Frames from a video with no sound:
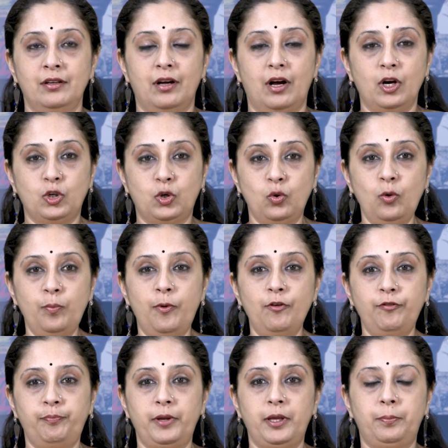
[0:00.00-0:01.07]
a group
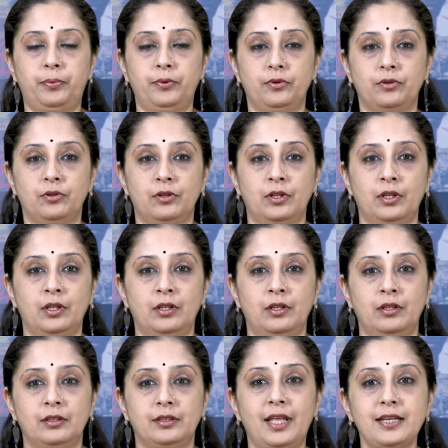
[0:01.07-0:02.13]
of people
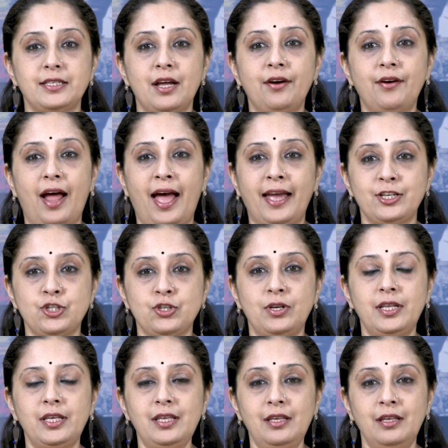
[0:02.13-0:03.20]
that are
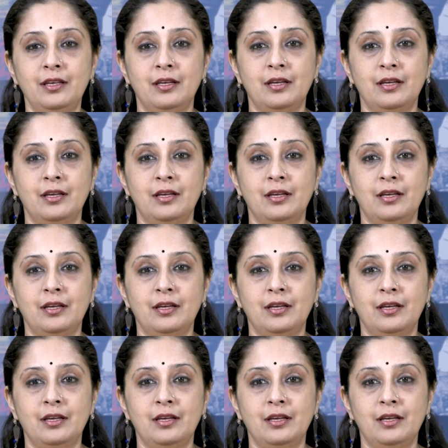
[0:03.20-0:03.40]
actually